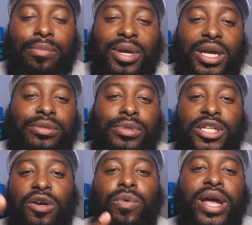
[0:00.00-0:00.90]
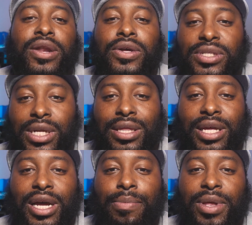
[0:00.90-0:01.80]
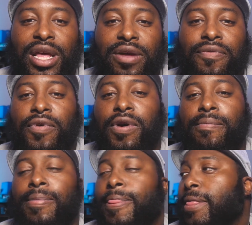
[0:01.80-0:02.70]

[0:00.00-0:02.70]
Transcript: because I'm still waiting on something coming in from